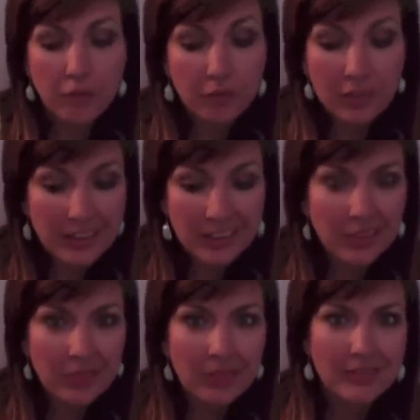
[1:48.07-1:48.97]
flicking
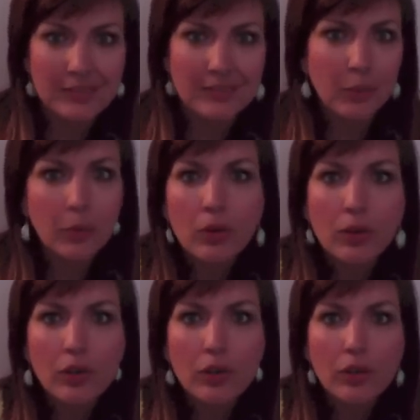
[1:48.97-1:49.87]
their wrist
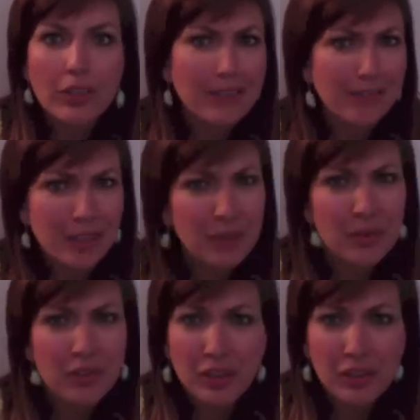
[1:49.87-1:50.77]
or giving you a
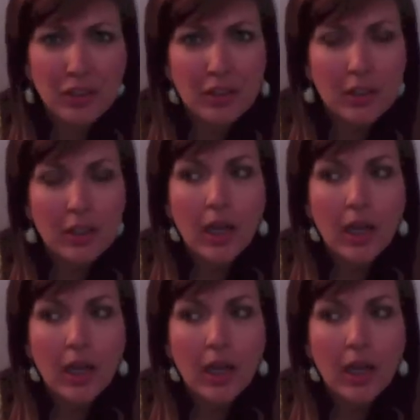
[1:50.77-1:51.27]
dirty look.